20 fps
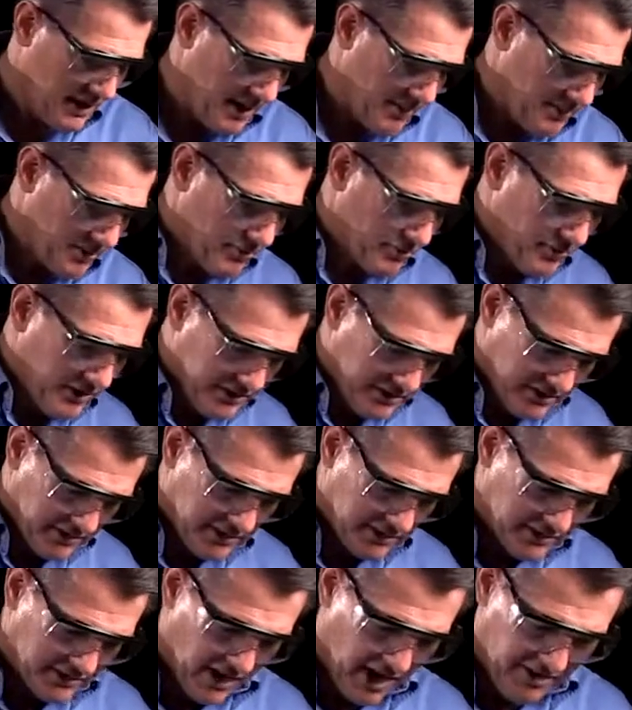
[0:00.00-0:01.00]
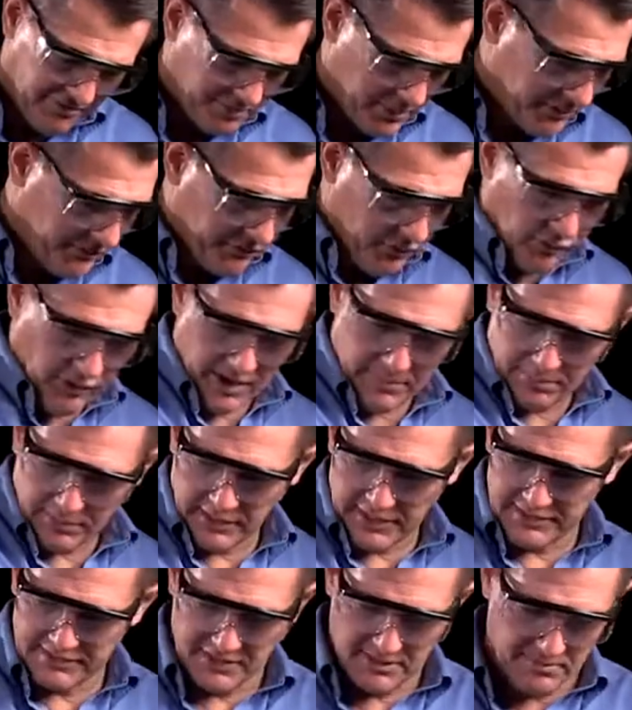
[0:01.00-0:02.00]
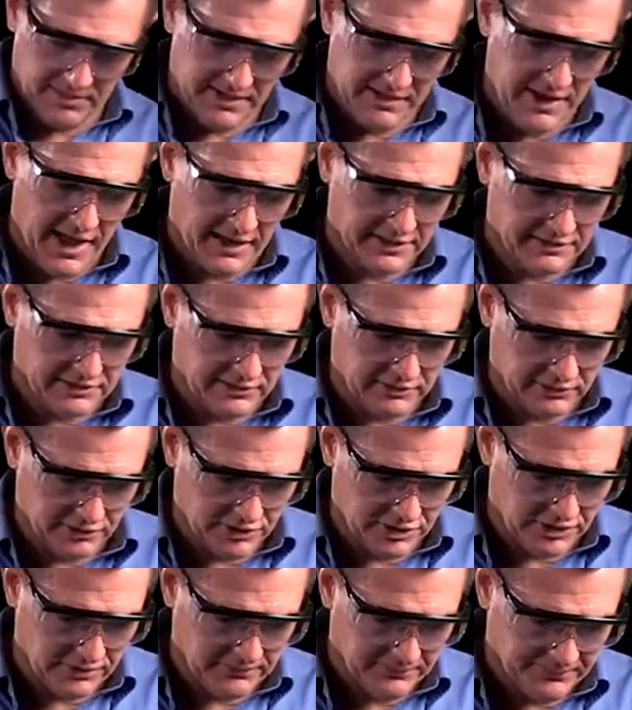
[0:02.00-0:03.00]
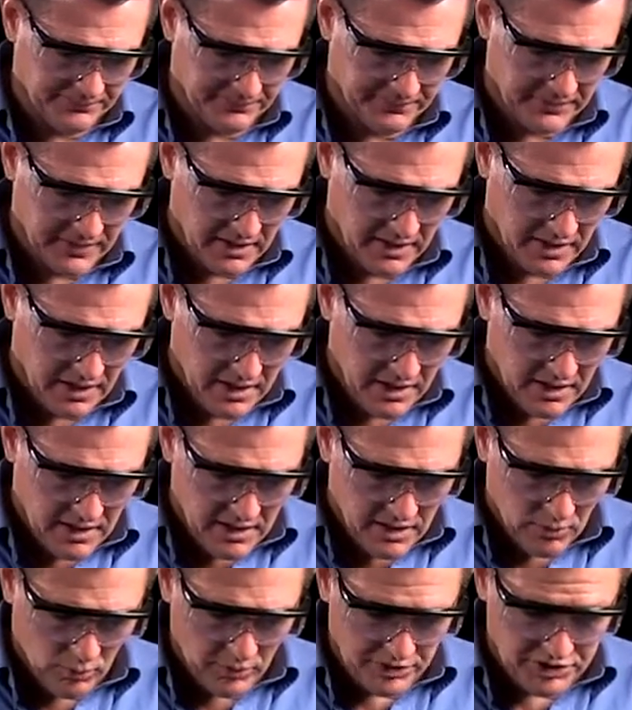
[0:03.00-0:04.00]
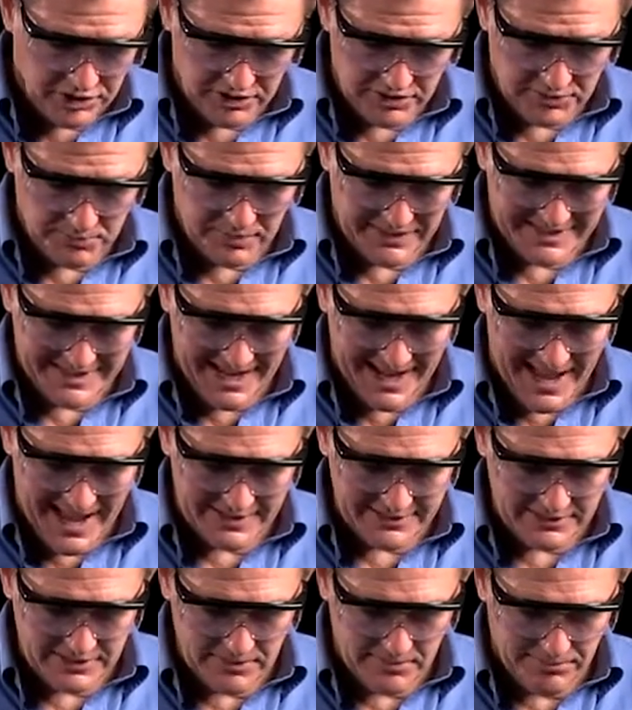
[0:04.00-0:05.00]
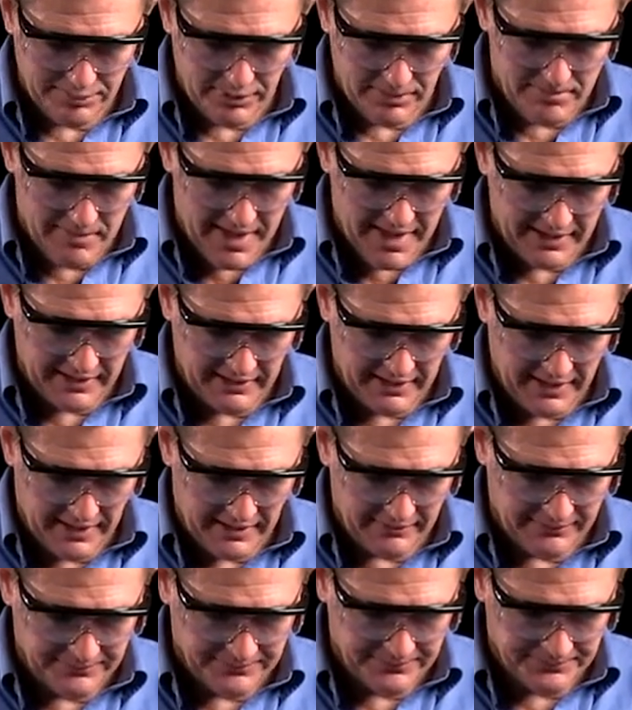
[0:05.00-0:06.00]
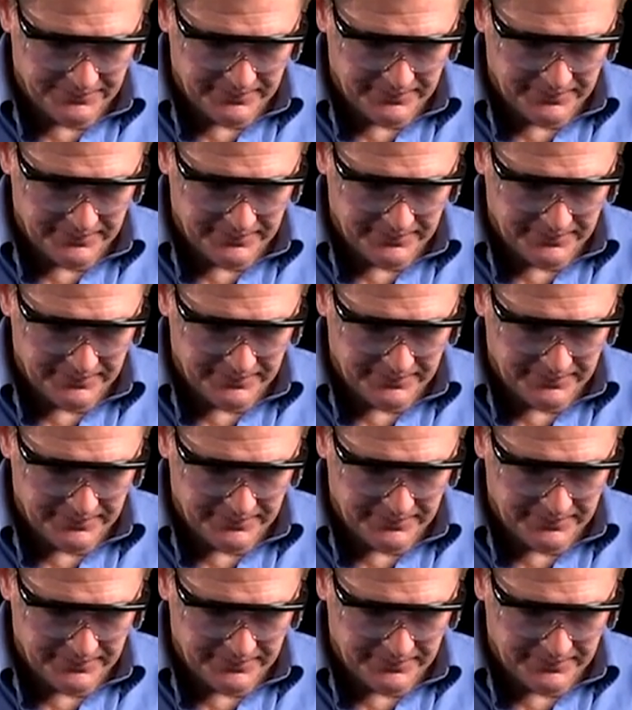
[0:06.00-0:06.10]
I'm going to rinse this off before I place it in my next solution, which is potassium permanganate.